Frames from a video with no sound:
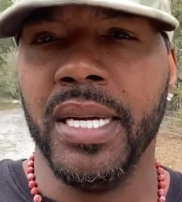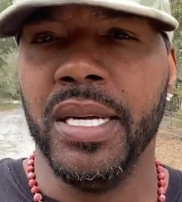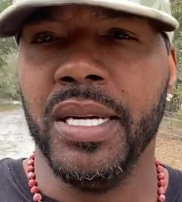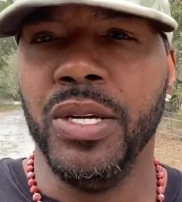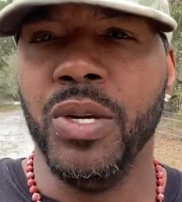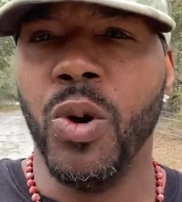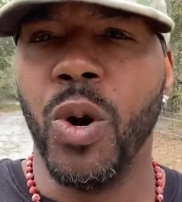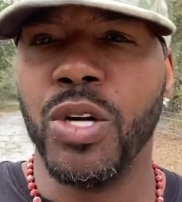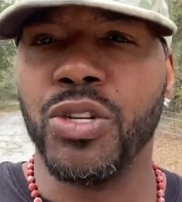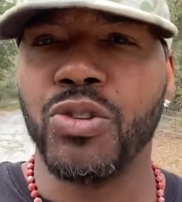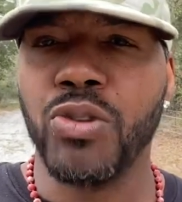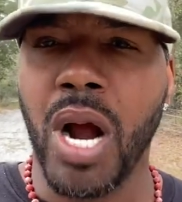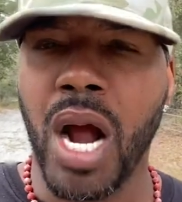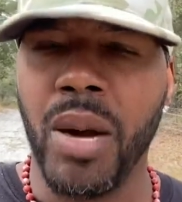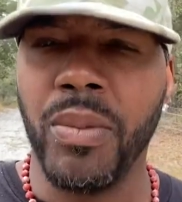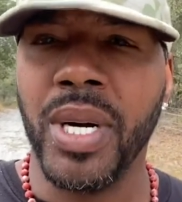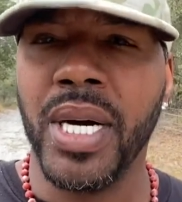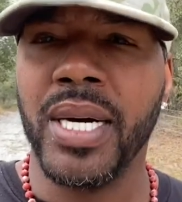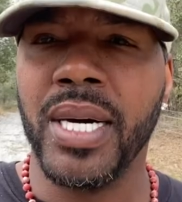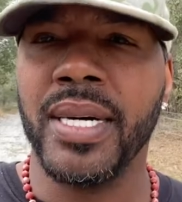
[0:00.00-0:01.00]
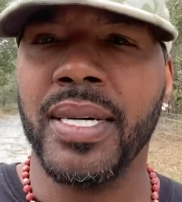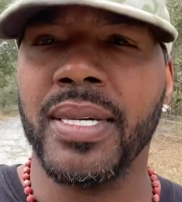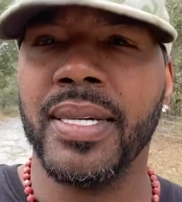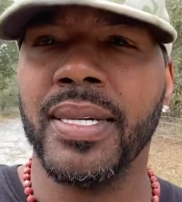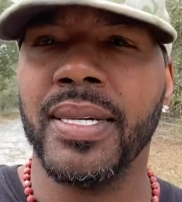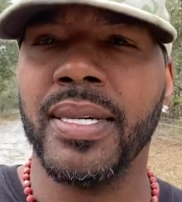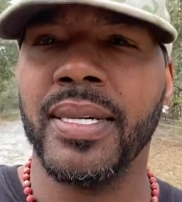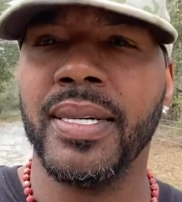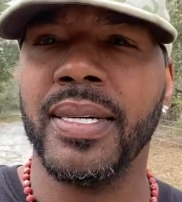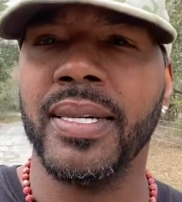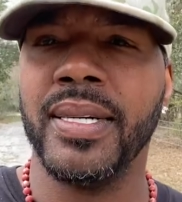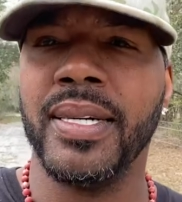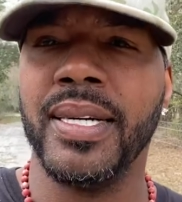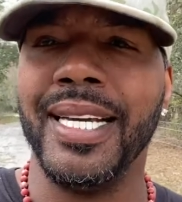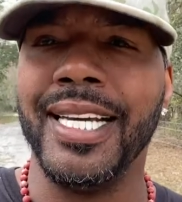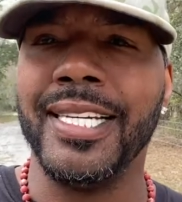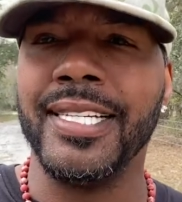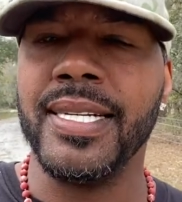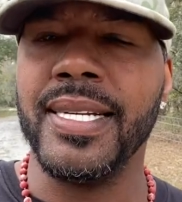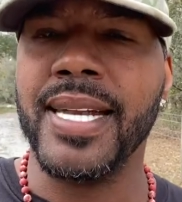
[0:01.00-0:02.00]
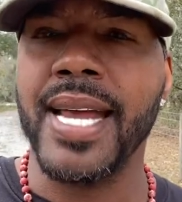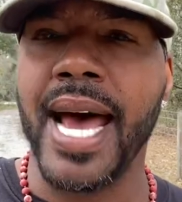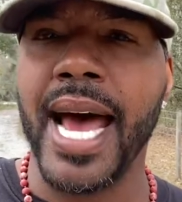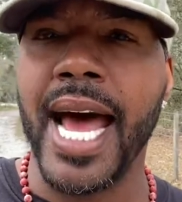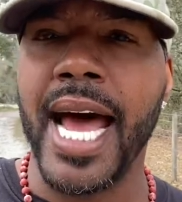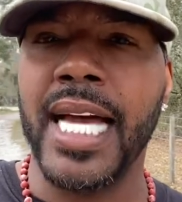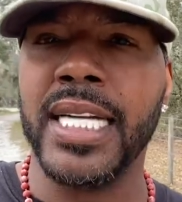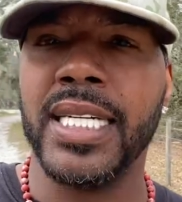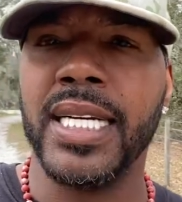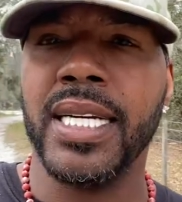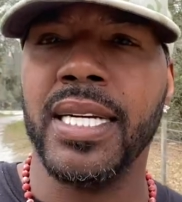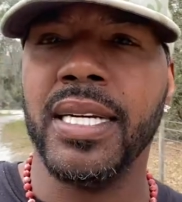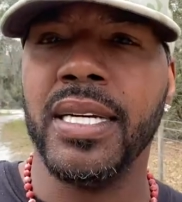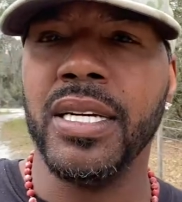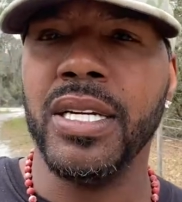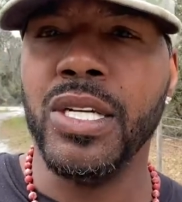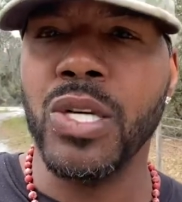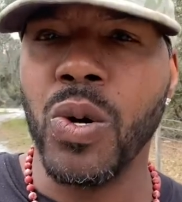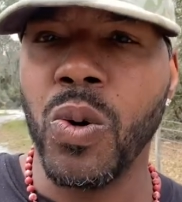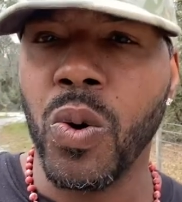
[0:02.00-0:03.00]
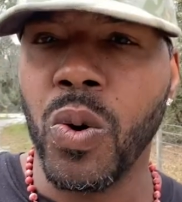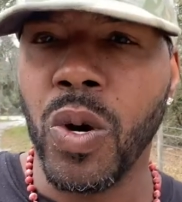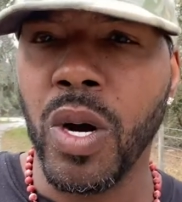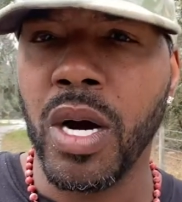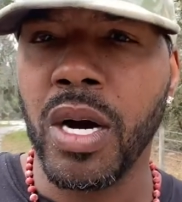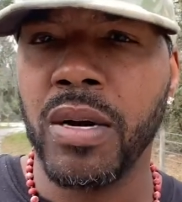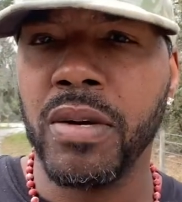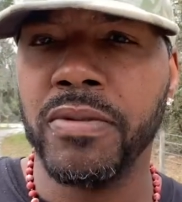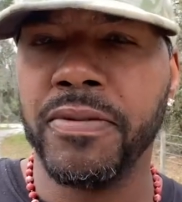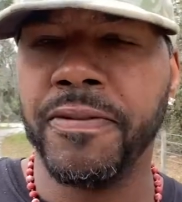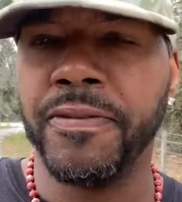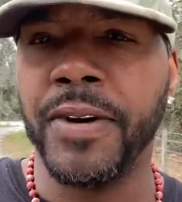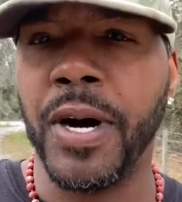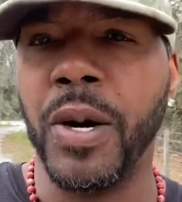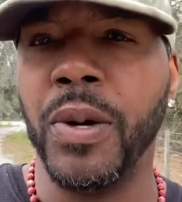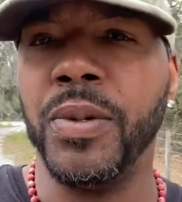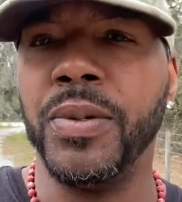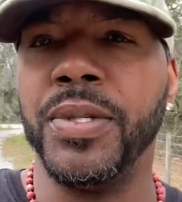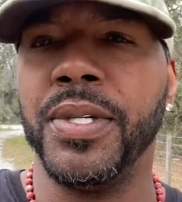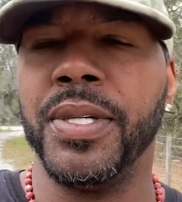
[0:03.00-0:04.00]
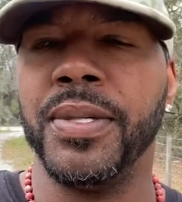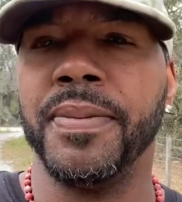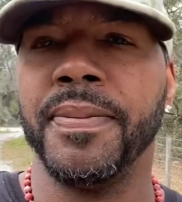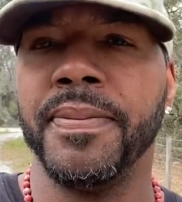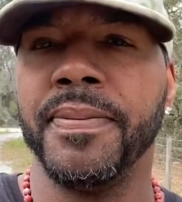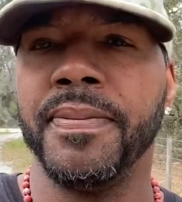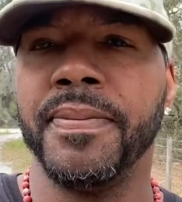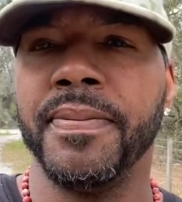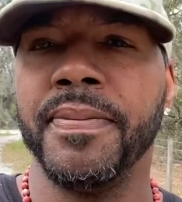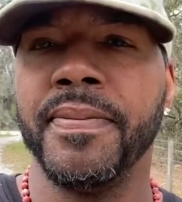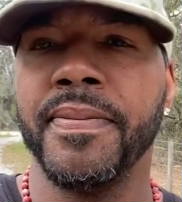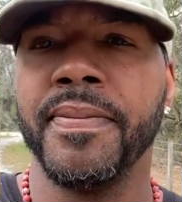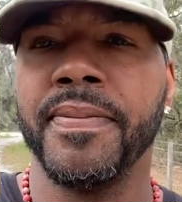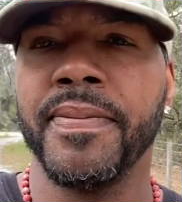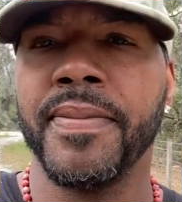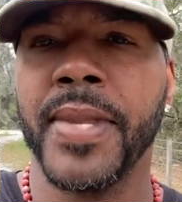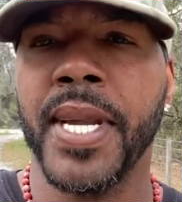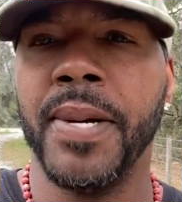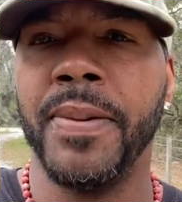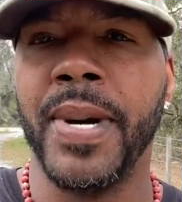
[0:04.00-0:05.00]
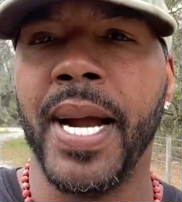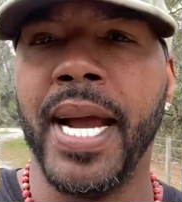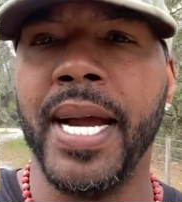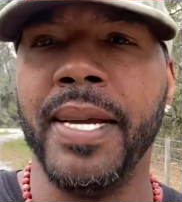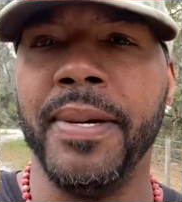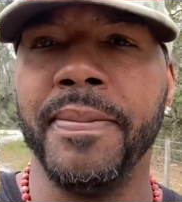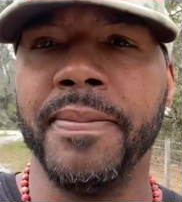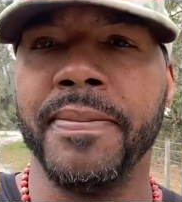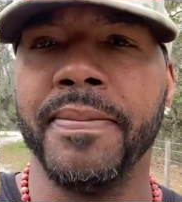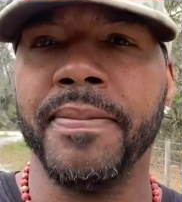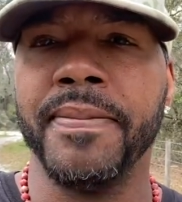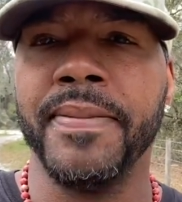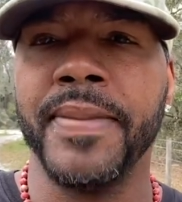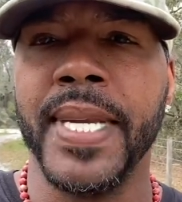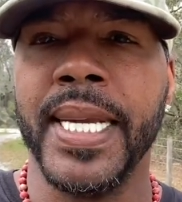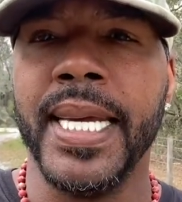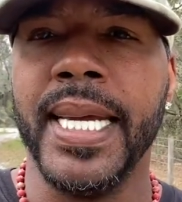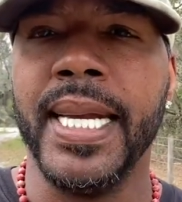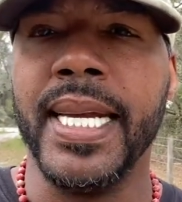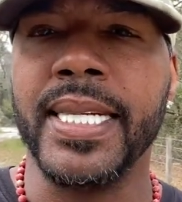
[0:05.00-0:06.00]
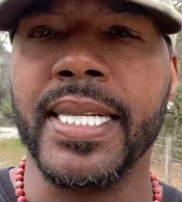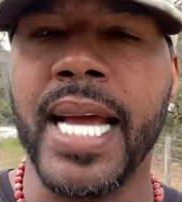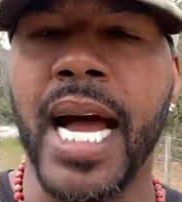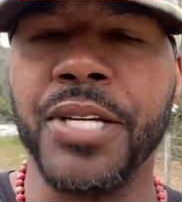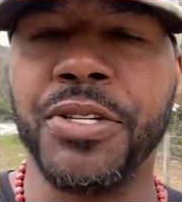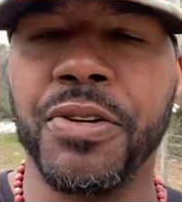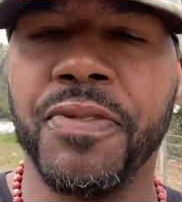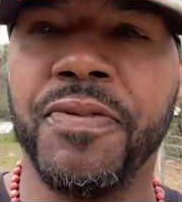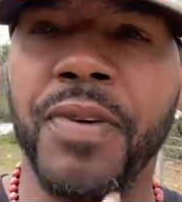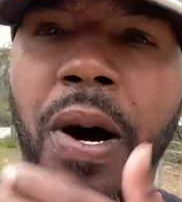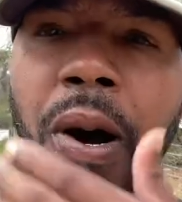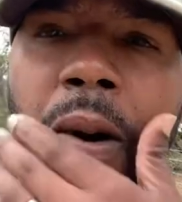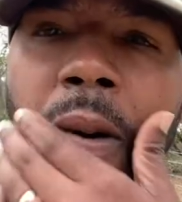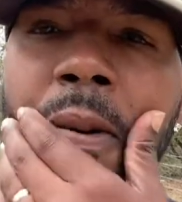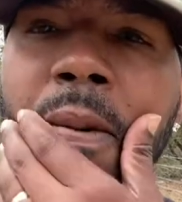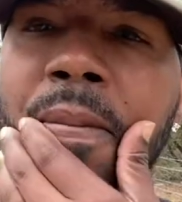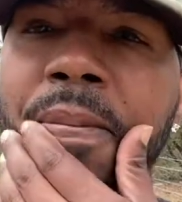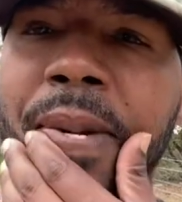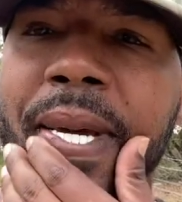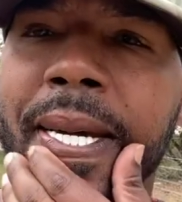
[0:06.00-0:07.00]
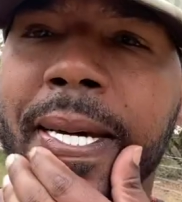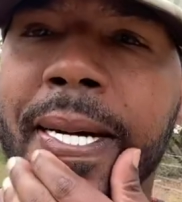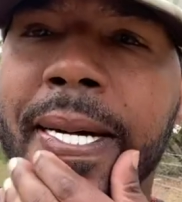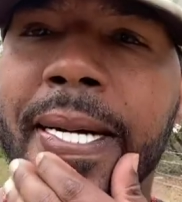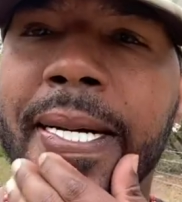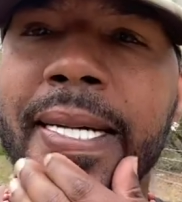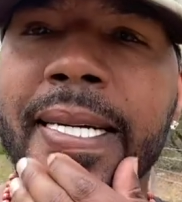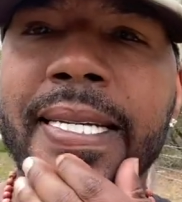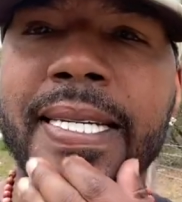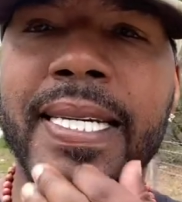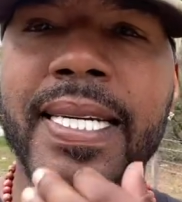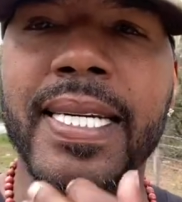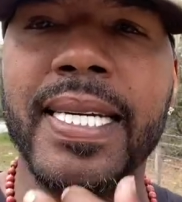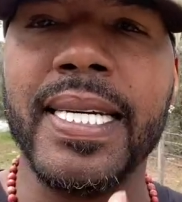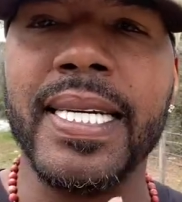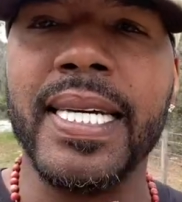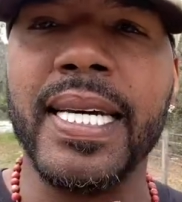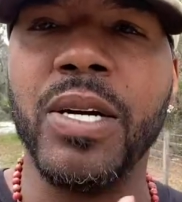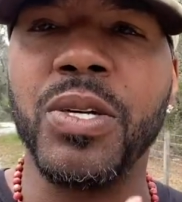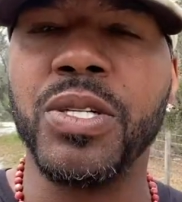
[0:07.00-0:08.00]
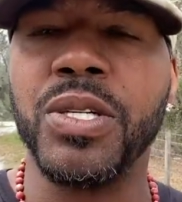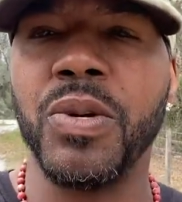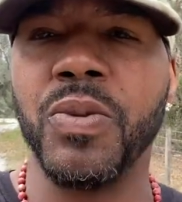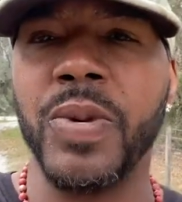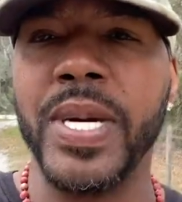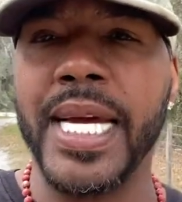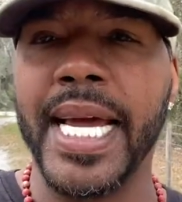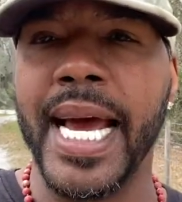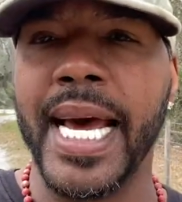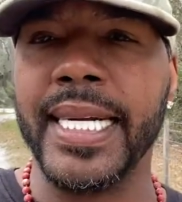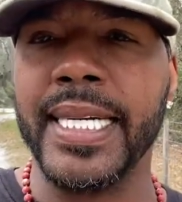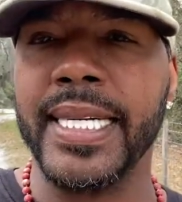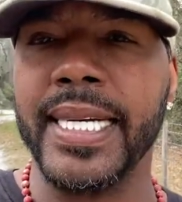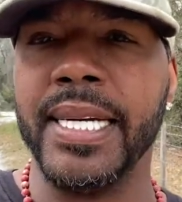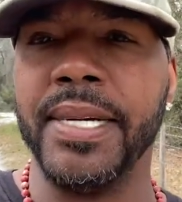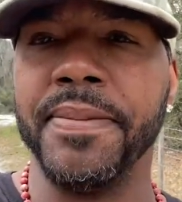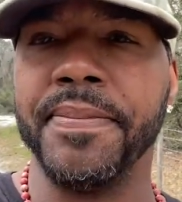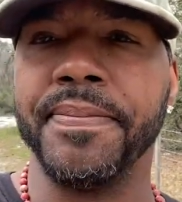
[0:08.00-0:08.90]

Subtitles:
Your trauma is not your fault, right? And it's not your fault because here's the reality.